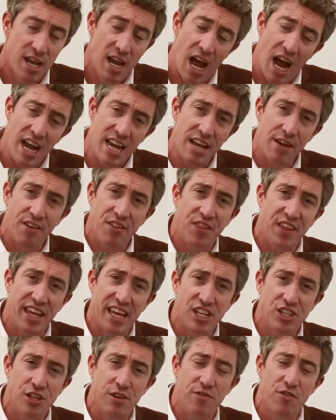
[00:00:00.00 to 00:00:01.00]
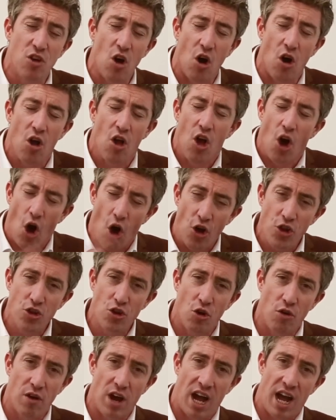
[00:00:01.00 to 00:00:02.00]
And the other thing is you've got, on
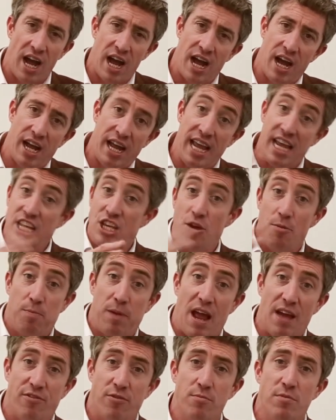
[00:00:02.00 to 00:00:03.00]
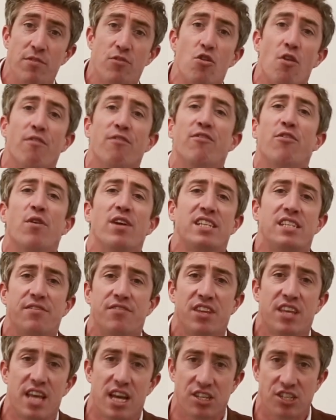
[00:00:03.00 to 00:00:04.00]
your EU platform, you've got voice of
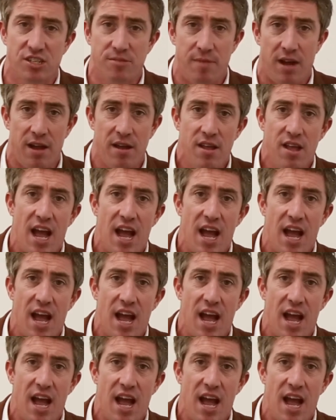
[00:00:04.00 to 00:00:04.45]
the customer,